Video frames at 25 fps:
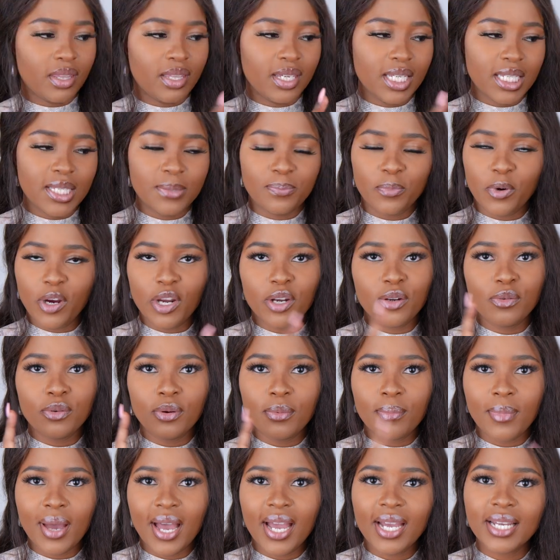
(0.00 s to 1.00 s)
this brand
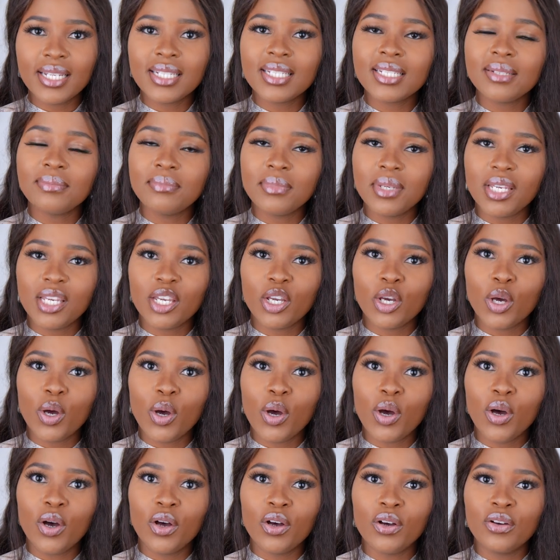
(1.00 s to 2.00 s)
reminded me
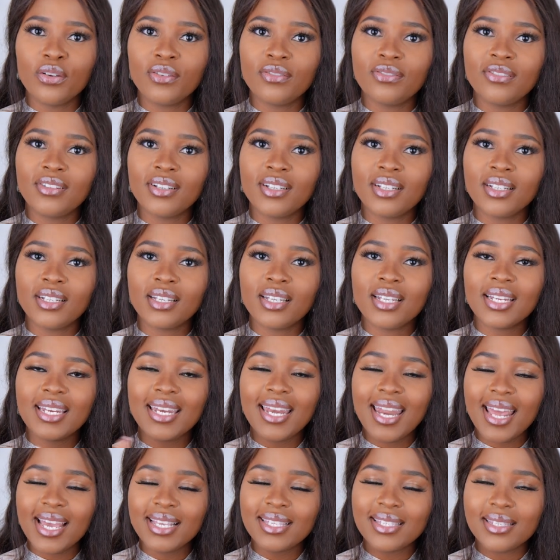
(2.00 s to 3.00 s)
of
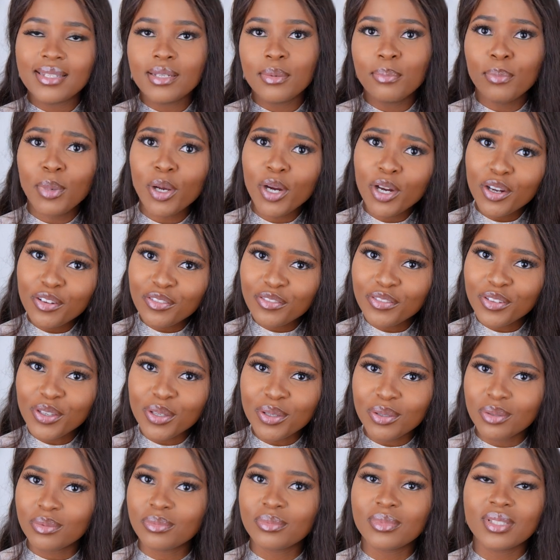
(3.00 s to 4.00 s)
Nest
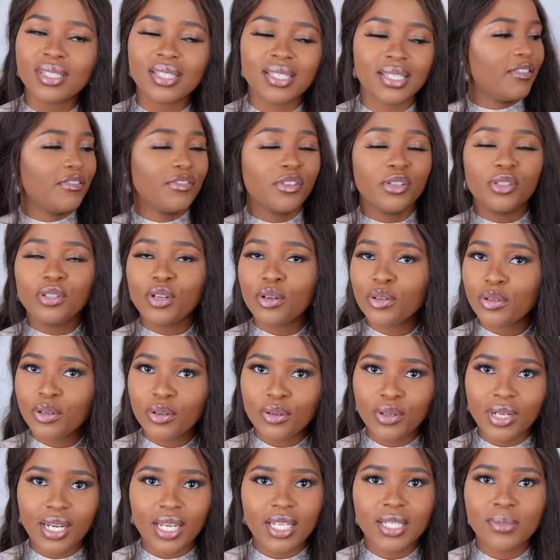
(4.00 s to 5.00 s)
Perfumes. If you don't
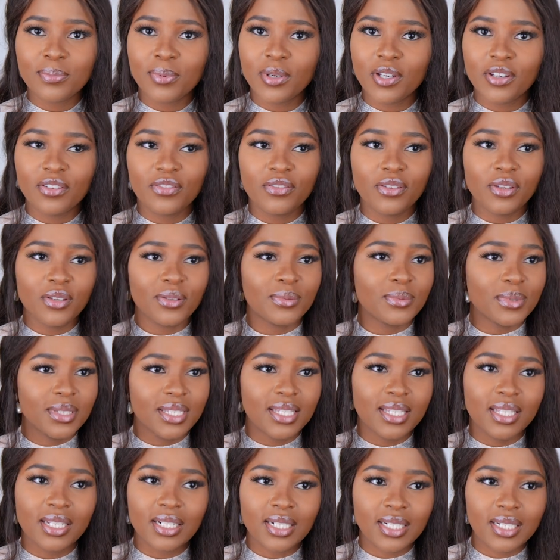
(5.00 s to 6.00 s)
know Nest Perfumes,
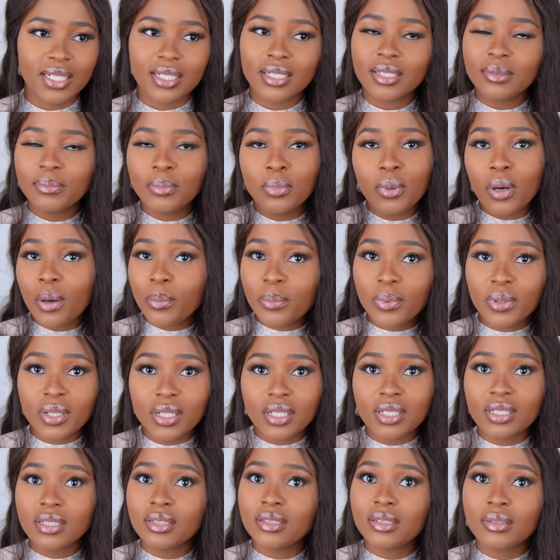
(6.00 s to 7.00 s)
they're a
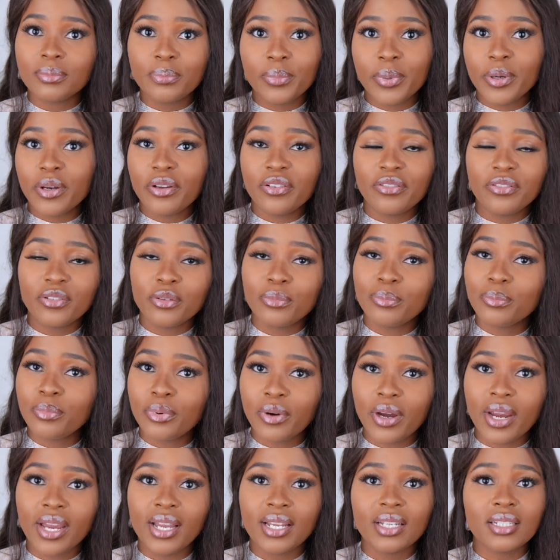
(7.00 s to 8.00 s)
popular perfume
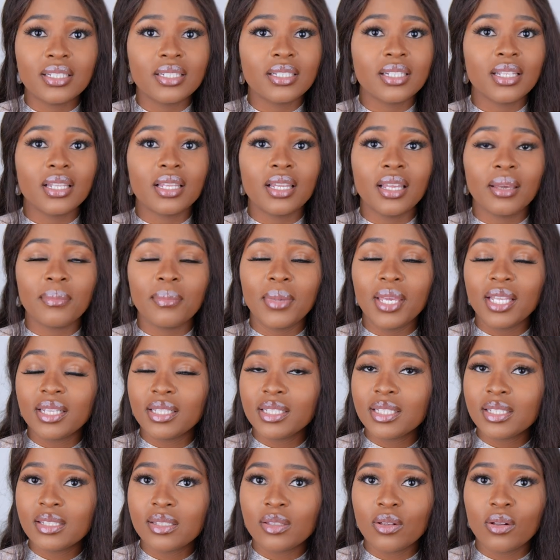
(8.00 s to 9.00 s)
brand. They're
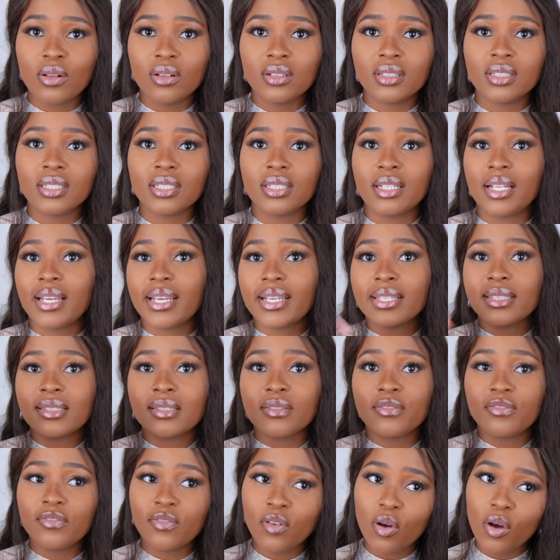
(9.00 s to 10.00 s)
mainly sold in like
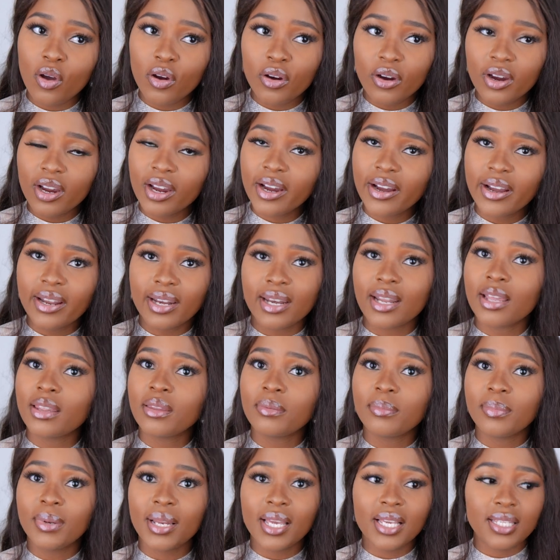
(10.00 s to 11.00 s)
Sephora and
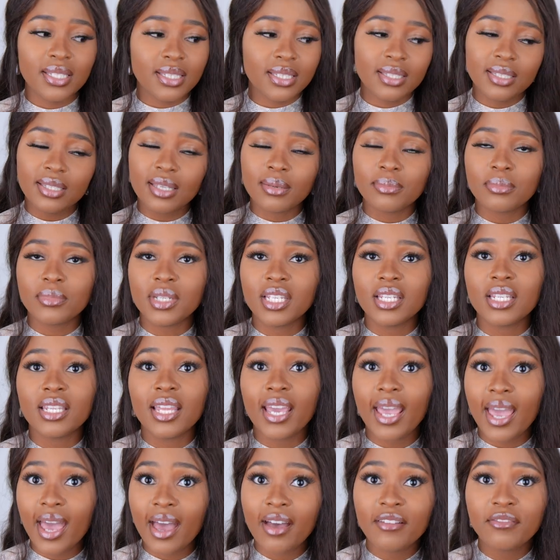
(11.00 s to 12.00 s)
other places. I mean,
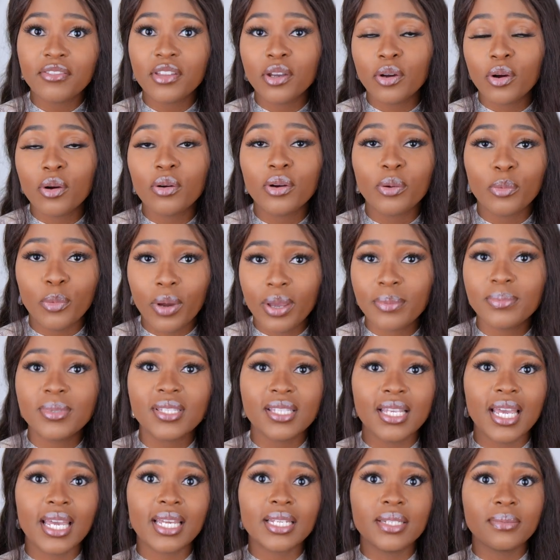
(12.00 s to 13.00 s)
they have their own
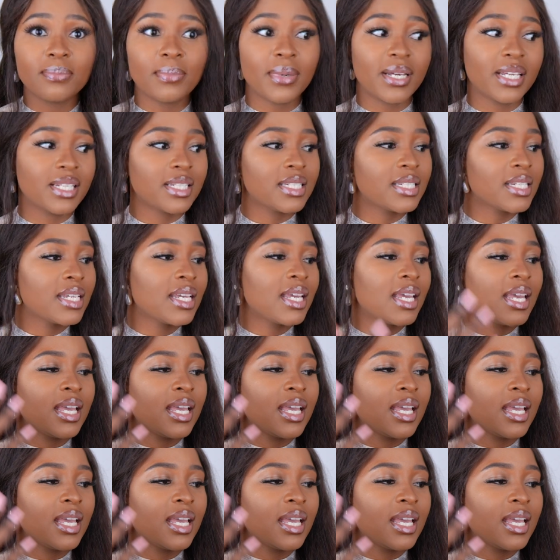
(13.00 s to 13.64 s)
website, but